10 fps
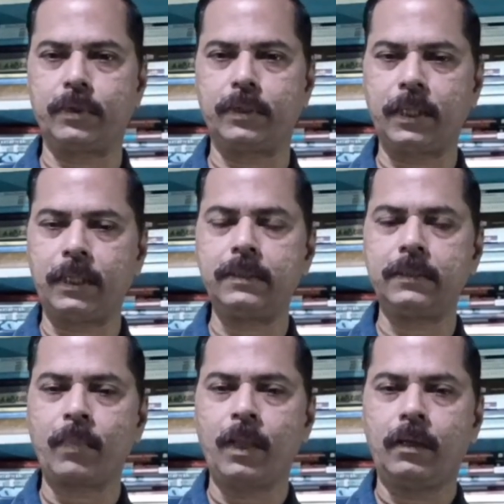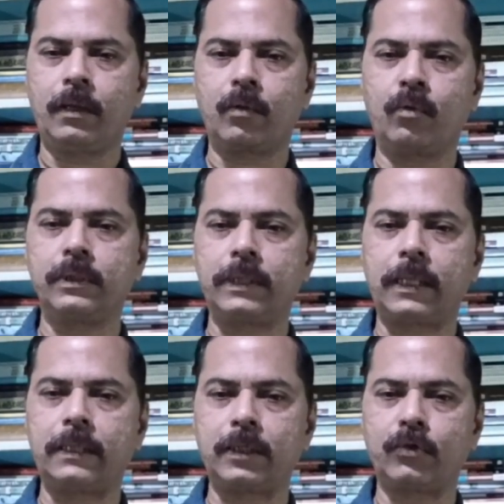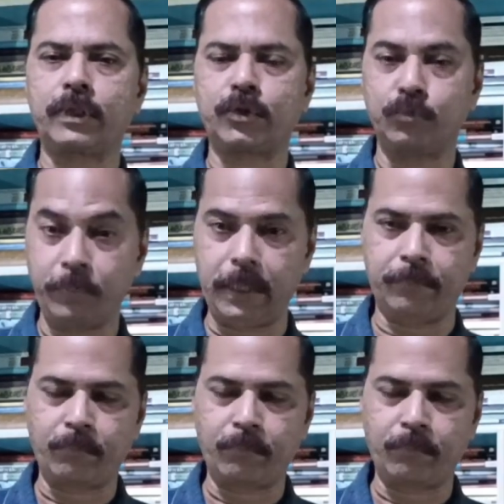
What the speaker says: that is the course that is allotted to me.